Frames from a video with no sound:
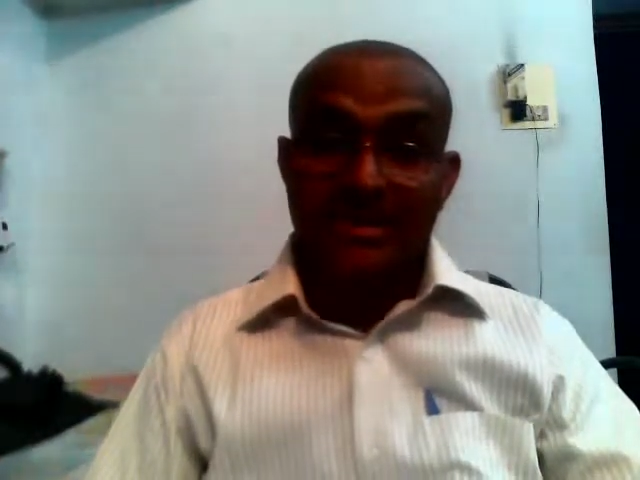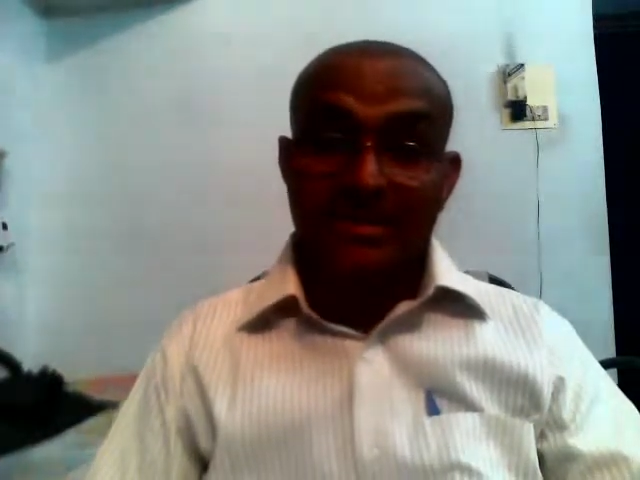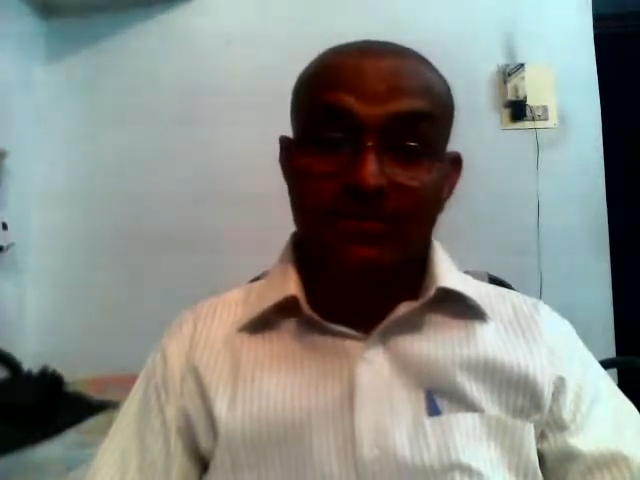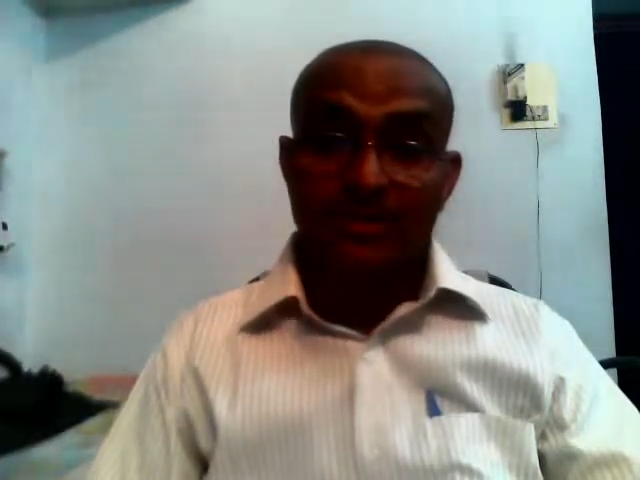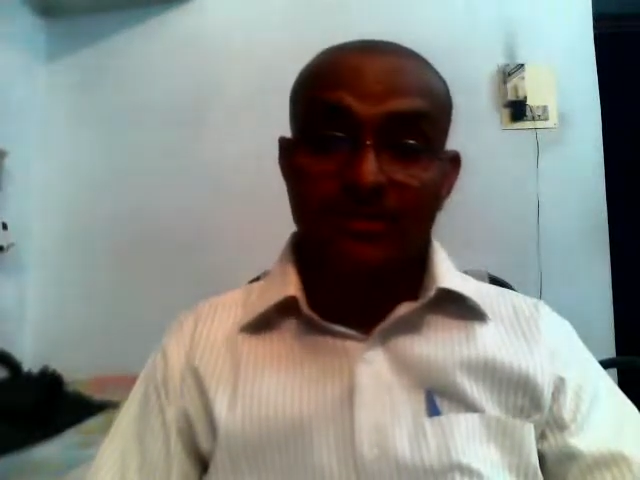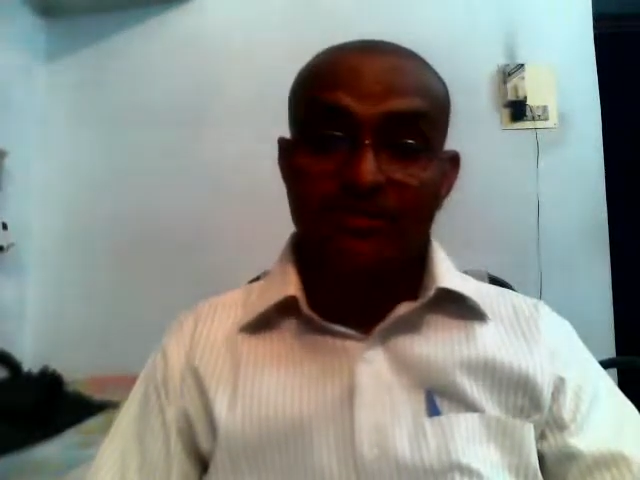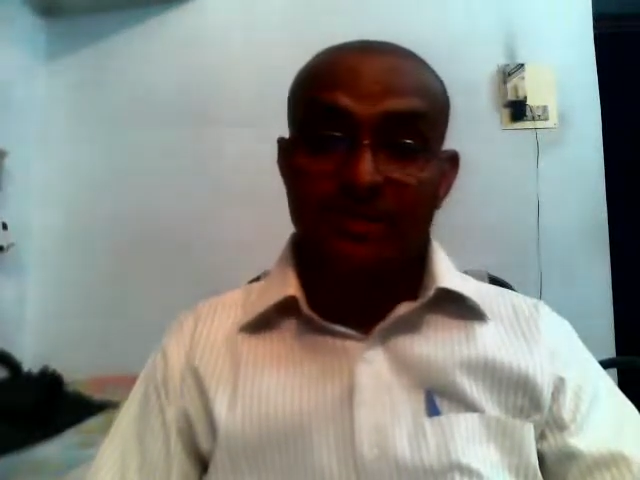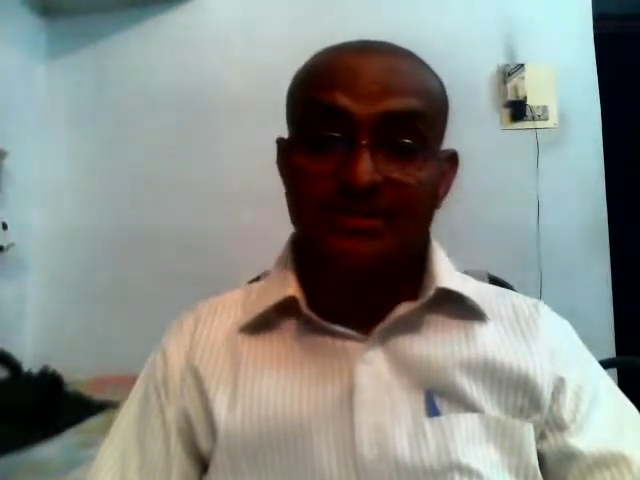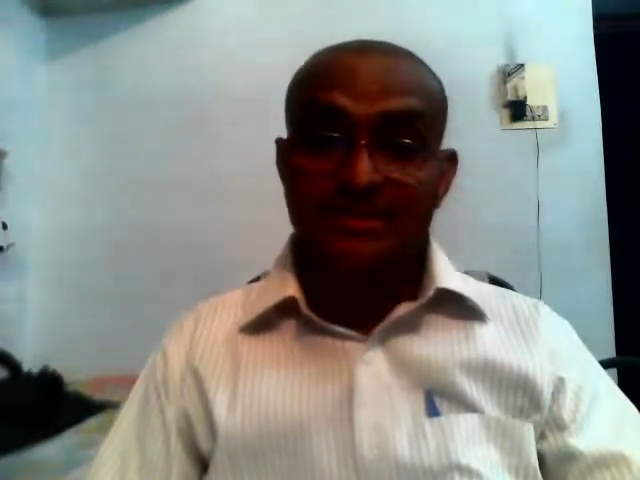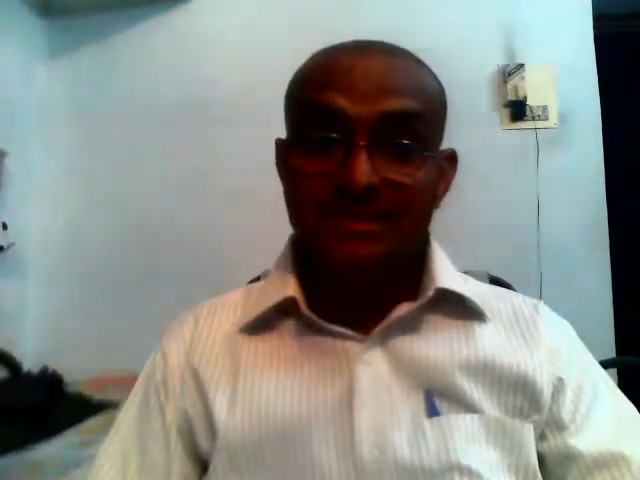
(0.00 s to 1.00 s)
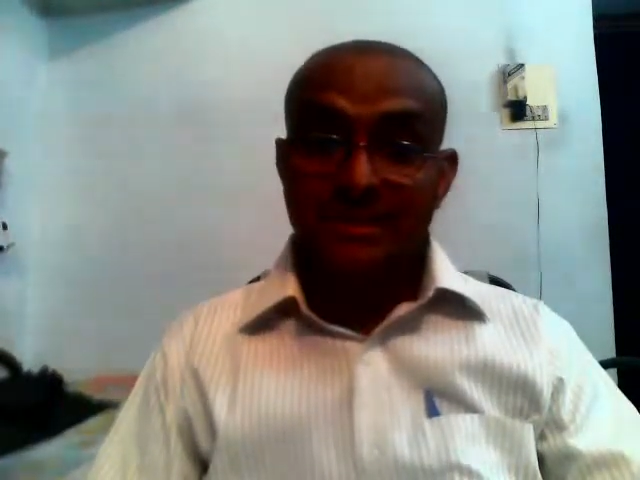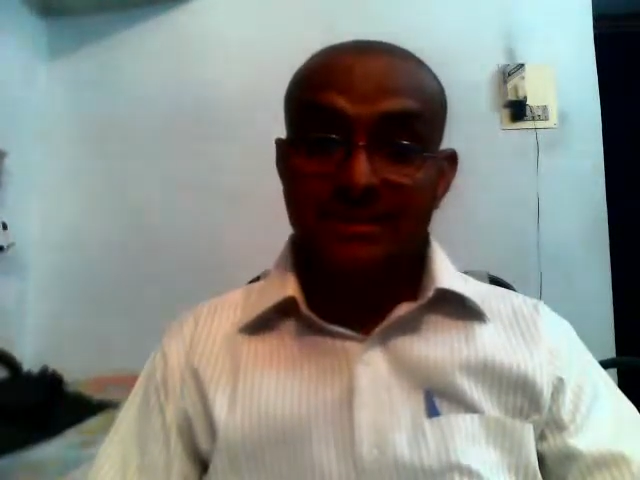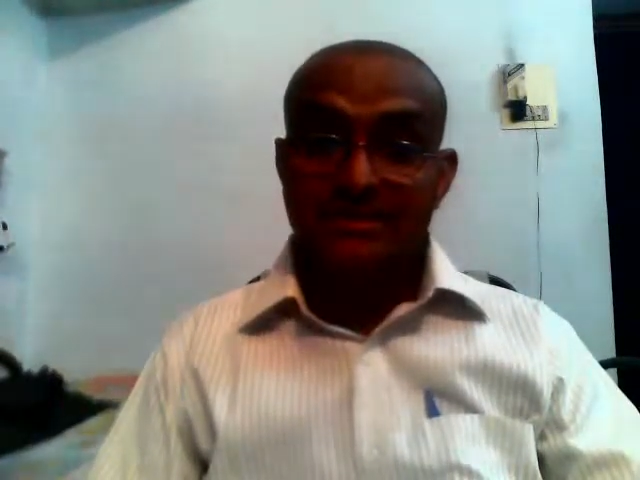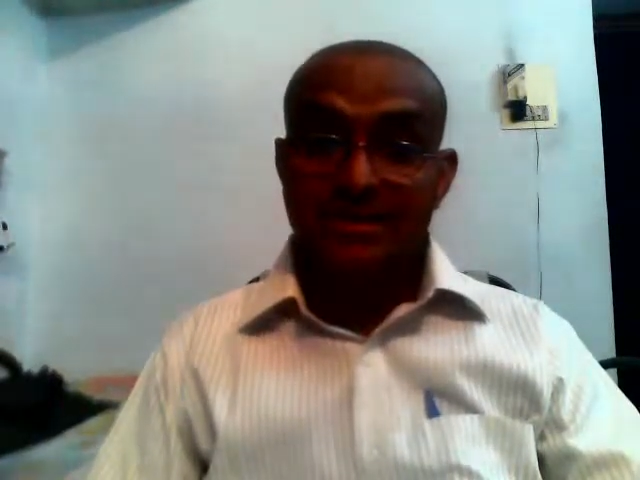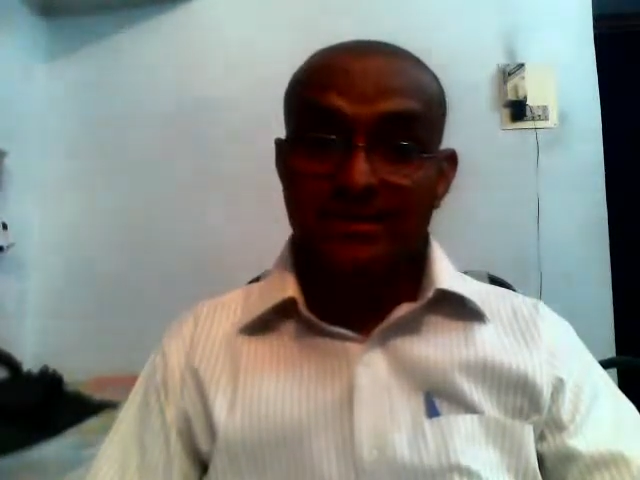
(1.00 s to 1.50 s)
Number of persons
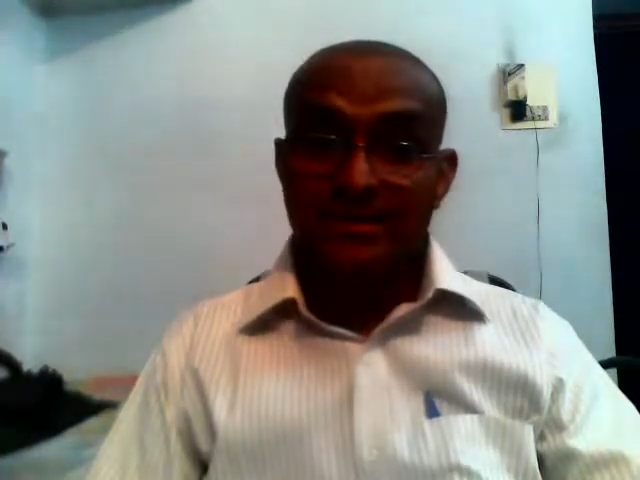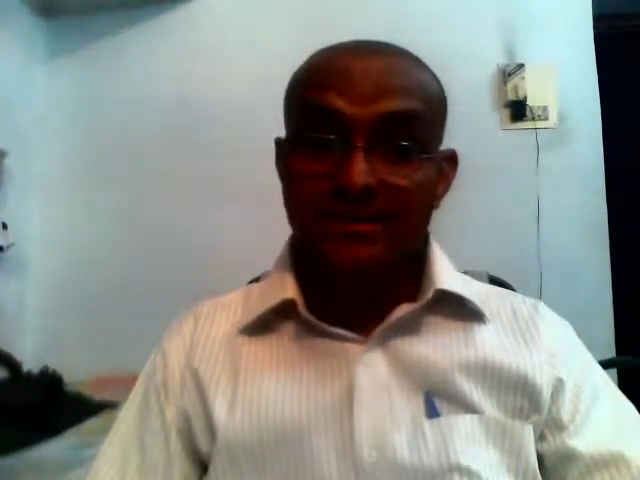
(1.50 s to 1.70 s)
condition